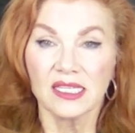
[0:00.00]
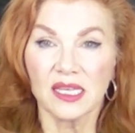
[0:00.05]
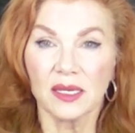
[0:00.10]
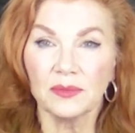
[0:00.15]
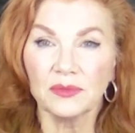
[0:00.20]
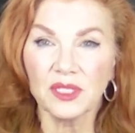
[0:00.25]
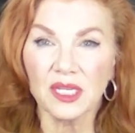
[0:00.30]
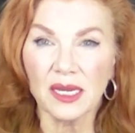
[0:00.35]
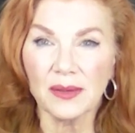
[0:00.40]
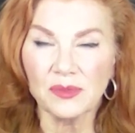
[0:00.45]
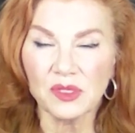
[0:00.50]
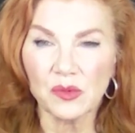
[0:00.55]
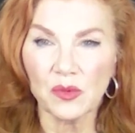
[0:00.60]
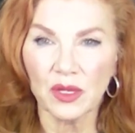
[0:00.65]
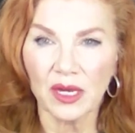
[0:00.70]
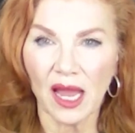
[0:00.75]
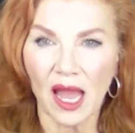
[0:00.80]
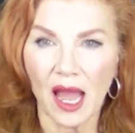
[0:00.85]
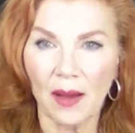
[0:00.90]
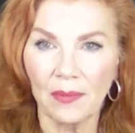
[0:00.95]
Sometimes
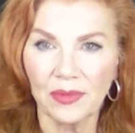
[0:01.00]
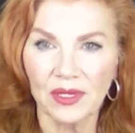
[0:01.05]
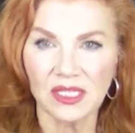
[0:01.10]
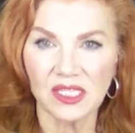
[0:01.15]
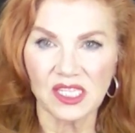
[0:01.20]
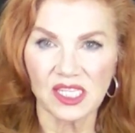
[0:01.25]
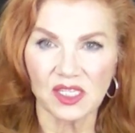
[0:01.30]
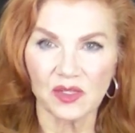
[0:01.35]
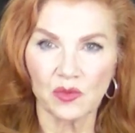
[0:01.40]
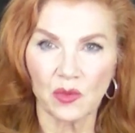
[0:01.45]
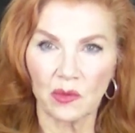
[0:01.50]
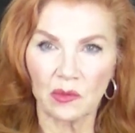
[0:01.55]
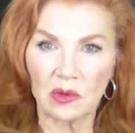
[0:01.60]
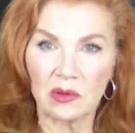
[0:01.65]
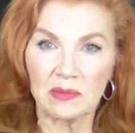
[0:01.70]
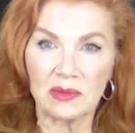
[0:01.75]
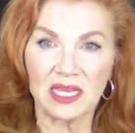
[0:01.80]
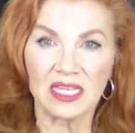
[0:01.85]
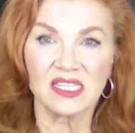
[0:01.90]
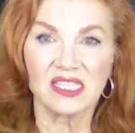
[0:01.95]
what happens is when
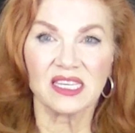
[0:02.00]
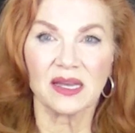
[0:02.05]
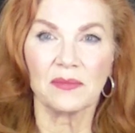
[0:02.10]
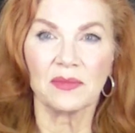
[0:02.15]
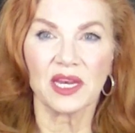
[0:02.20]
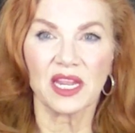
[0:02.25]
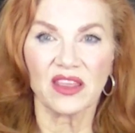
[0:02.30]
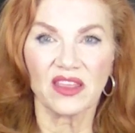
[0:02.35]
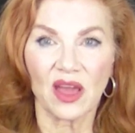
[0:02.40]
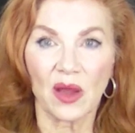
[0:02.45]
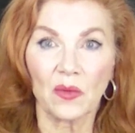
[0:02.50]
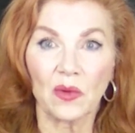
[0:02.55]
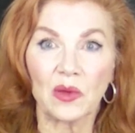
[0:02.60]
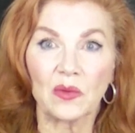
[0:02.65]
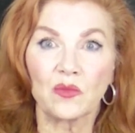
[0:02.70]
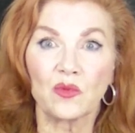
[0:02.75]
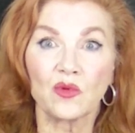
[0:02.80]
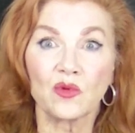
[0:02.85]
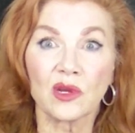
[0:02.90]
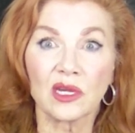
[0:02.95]
we meet somebody that
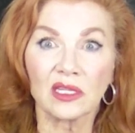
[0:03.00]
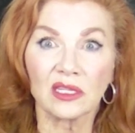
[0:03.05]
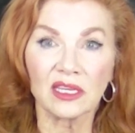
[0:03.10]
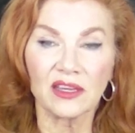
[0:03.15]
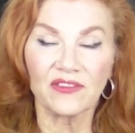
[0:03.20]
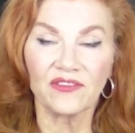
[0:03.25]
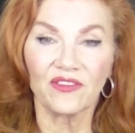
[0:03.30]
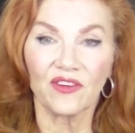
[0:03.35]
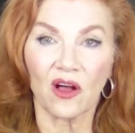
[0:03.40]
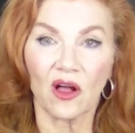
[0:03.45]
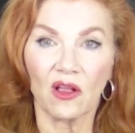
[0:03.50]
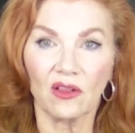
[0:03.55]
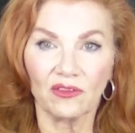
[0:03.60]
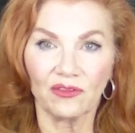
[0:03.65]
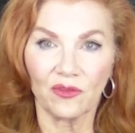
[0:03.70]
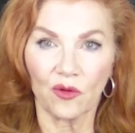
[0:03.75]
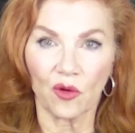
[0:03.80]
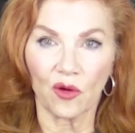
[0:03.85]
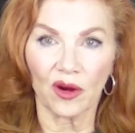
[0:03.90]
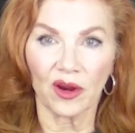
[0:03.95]
we really fall
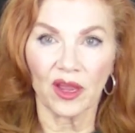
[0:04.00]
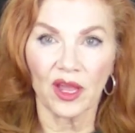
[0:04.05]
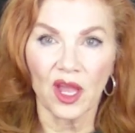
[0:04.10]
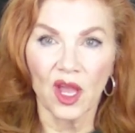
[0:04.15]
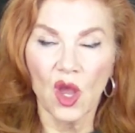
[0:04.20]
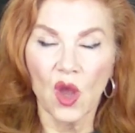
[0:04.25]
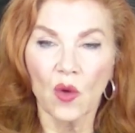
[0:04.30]
for,